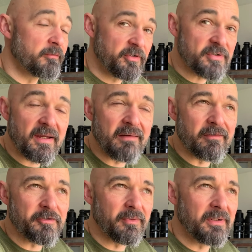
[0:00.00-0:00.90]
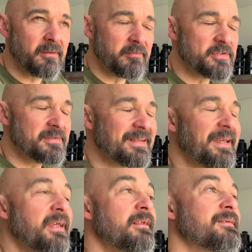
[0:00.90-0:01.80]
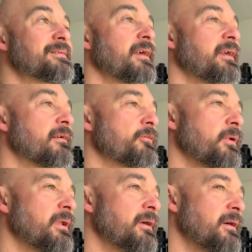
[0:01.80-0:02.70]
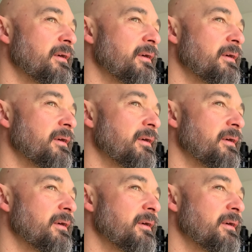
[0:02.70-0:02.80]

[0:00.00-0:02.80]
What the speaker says: which I have as well, which is insane as well,